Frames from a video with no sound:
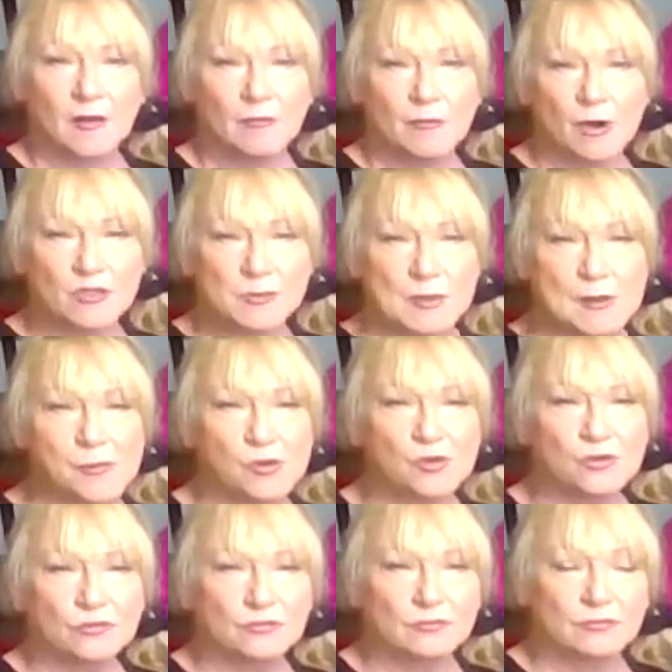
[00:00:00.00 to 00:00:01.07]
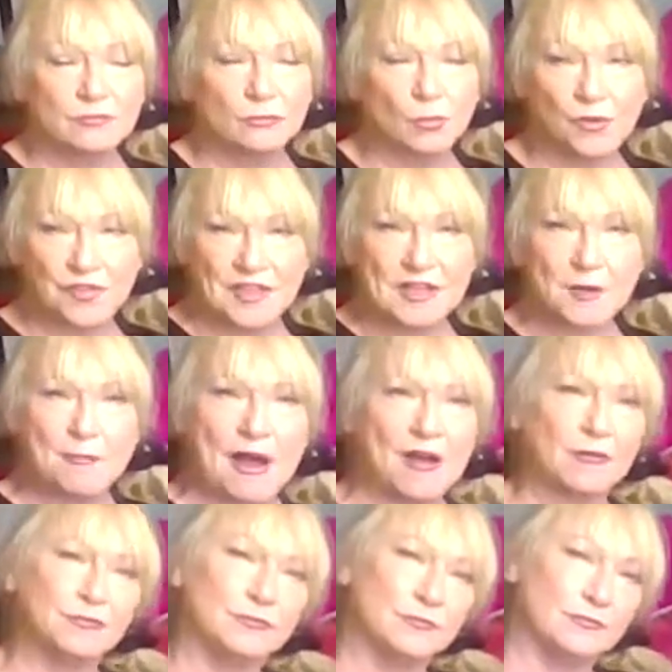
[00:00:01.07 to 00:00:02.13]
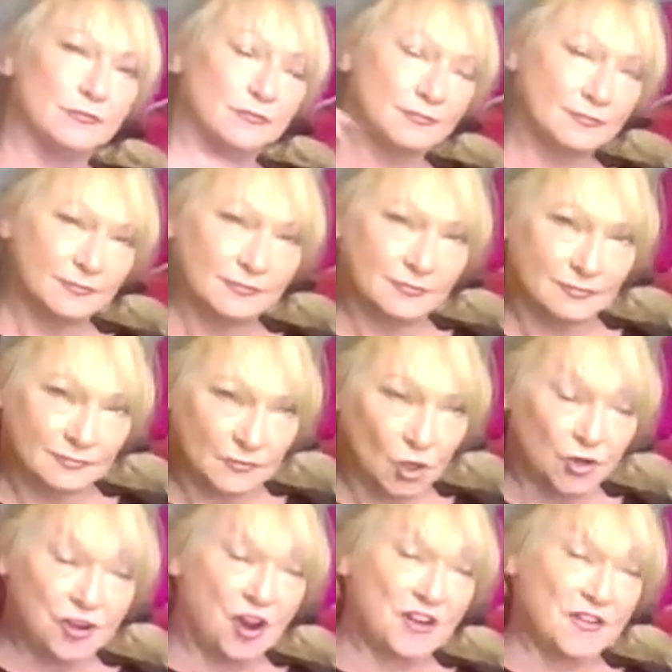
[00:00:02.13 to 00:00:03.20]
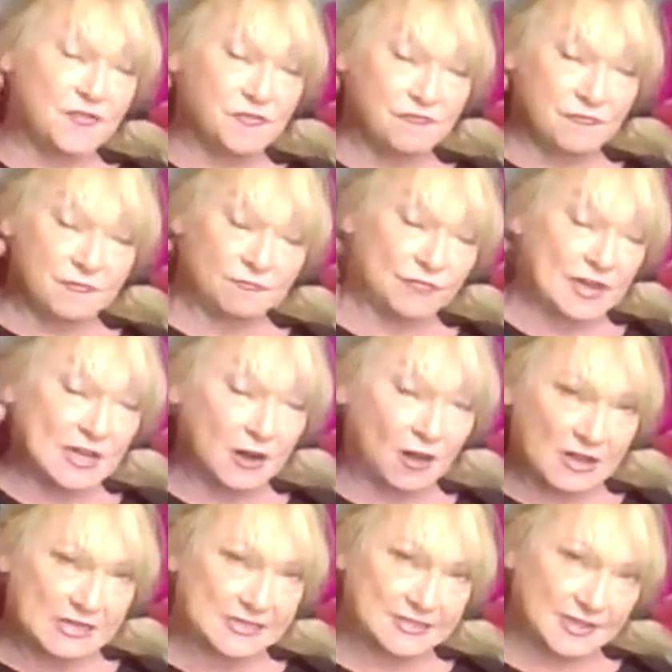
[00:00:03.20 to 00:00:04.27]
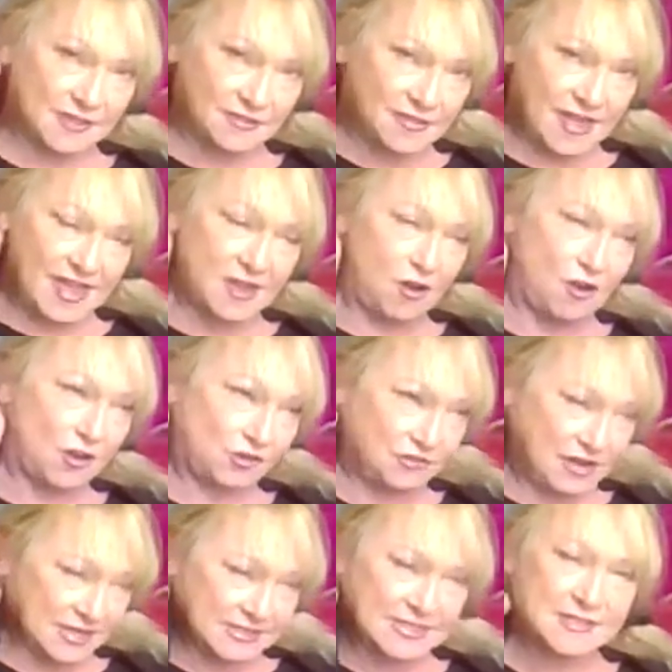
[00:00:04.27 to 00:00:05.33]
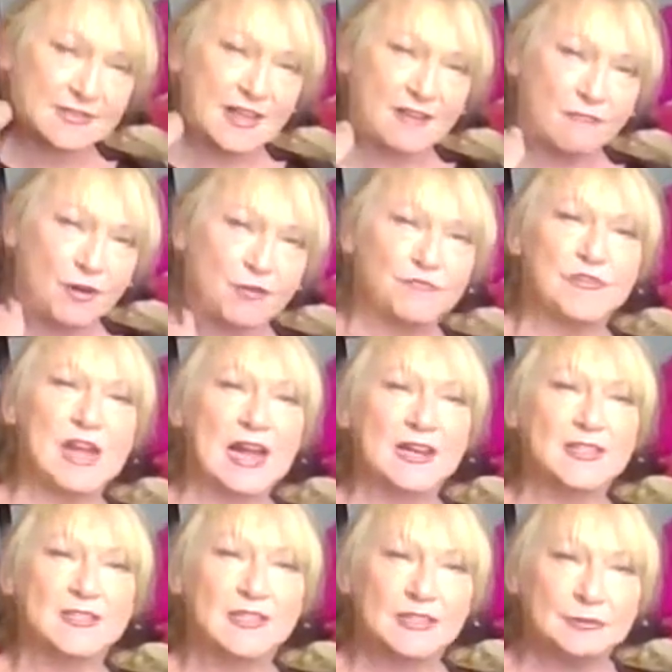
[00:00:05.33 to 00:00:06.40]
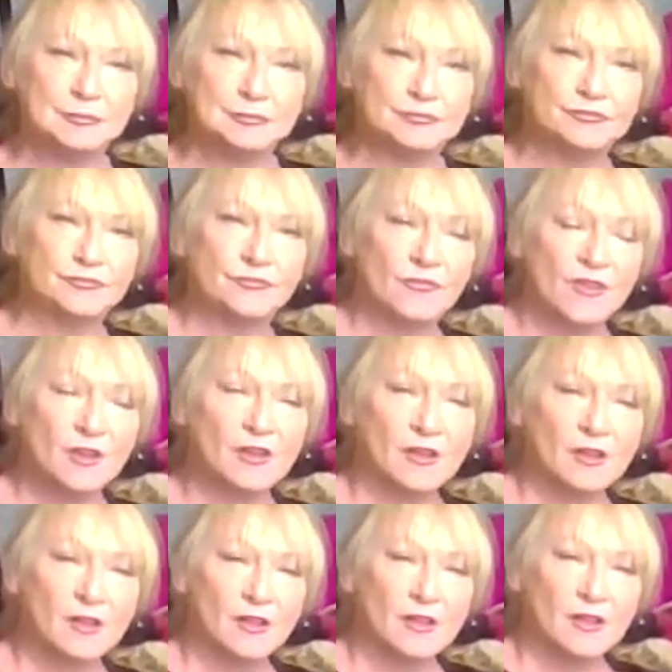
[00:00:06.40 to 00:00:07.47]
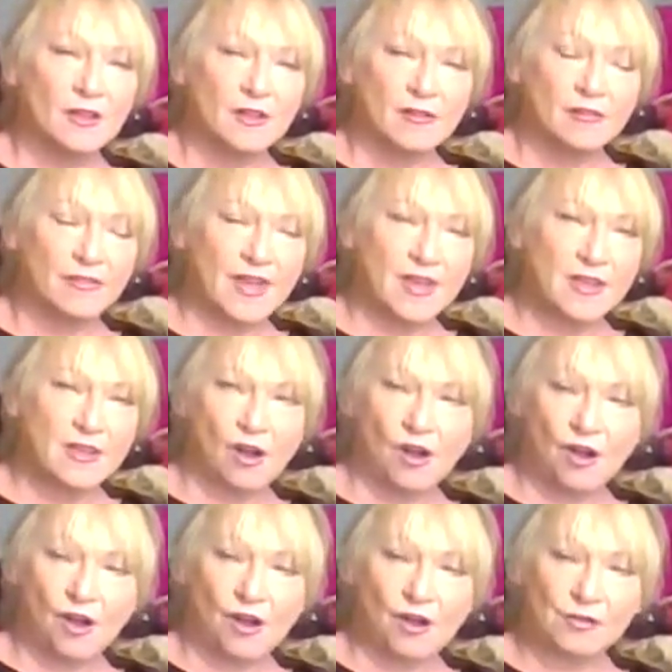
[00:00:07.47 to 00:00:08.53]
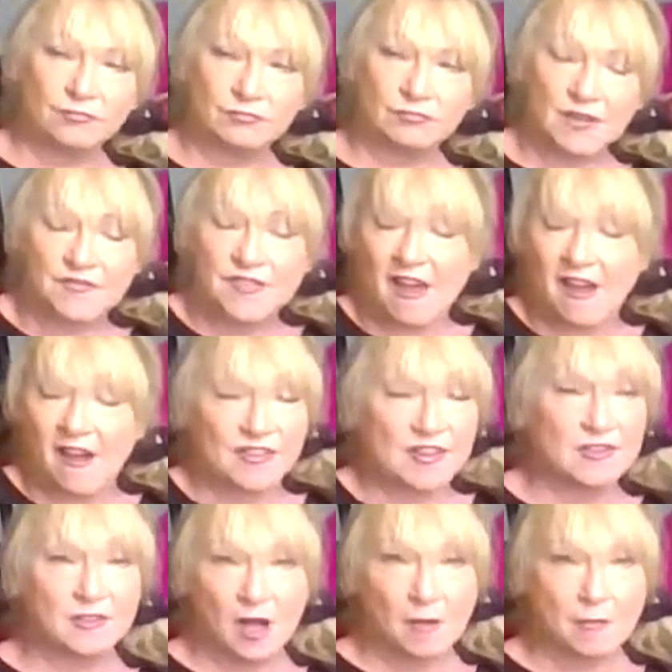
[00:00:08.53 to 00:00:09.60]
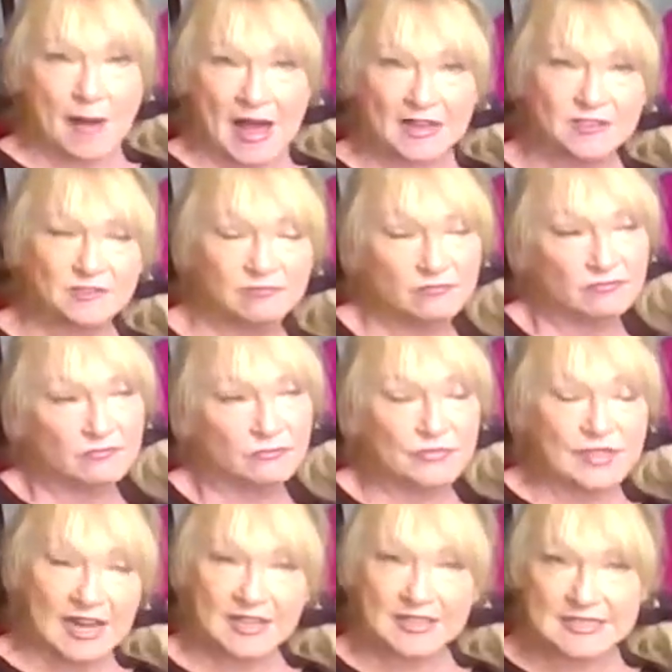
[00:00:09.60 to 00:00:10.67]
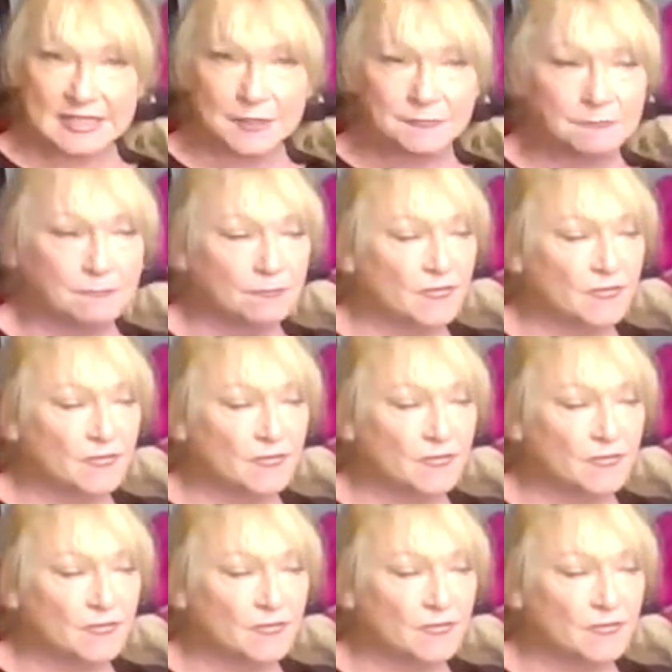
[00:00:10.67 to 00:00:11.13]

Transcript: Most people will think about or not even realize that they are creating their own reality. If they're having a bad reality,